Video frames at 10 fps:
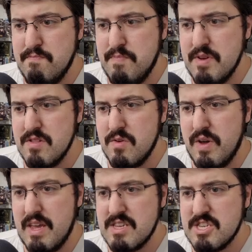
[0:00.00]

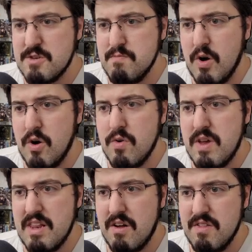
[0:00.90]
billowing smoke
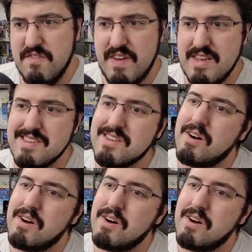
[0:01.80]
and all the faces.